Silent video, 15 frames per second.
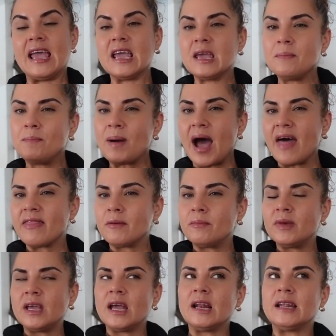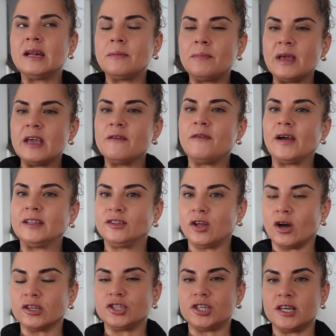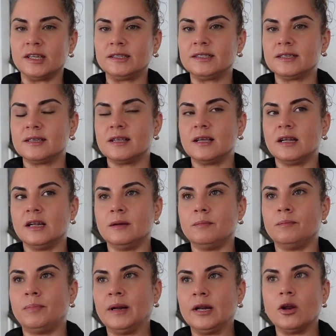It bothered me a little bit if I touch it. But